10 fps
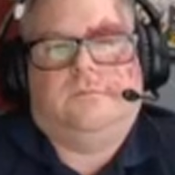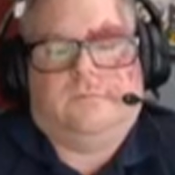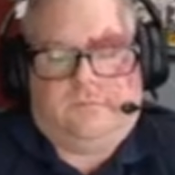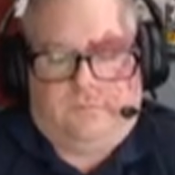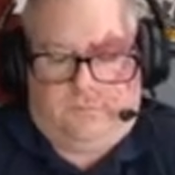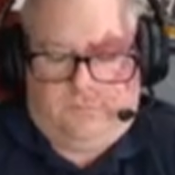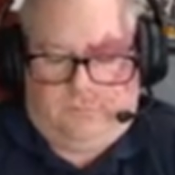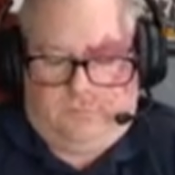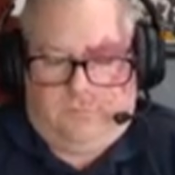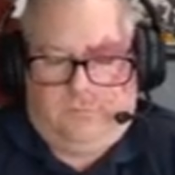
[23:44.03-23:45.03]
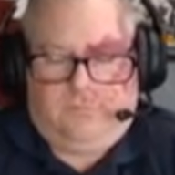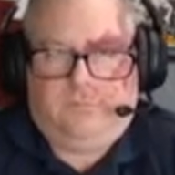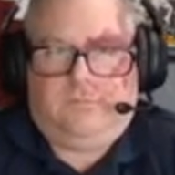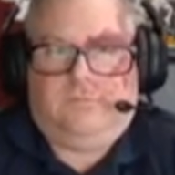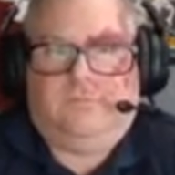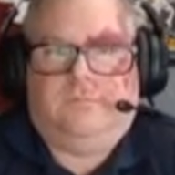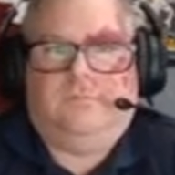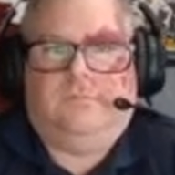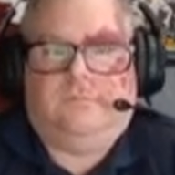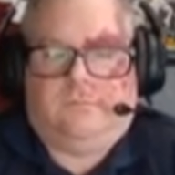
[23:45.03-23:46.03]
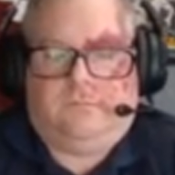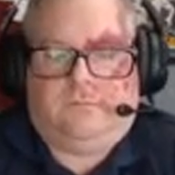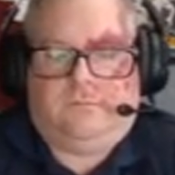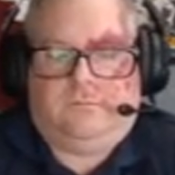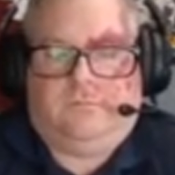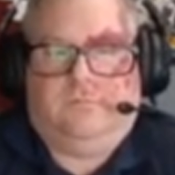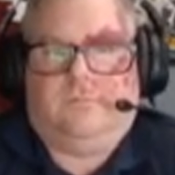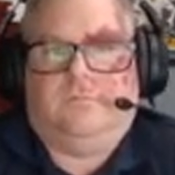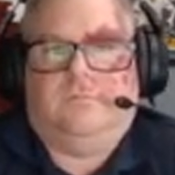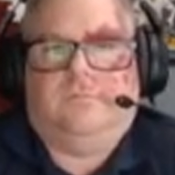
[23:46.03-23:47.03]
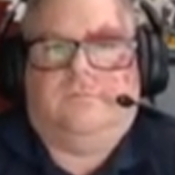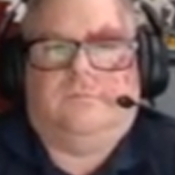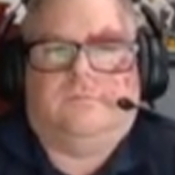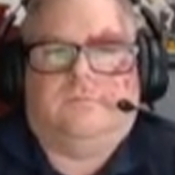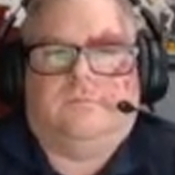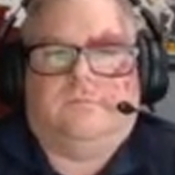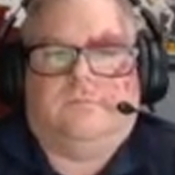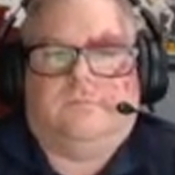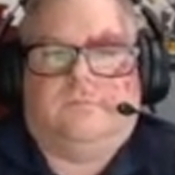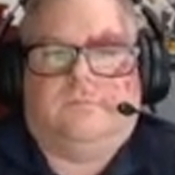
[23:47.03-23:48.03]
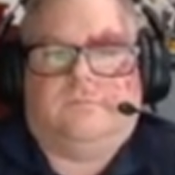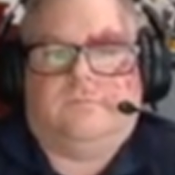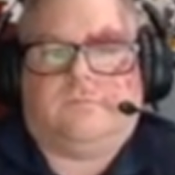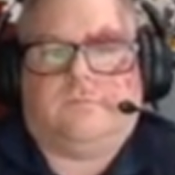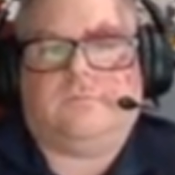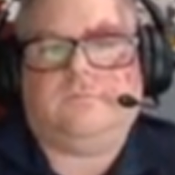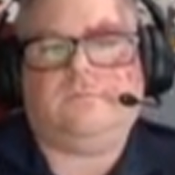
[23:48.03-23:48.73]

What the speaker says: This person isn't speaking.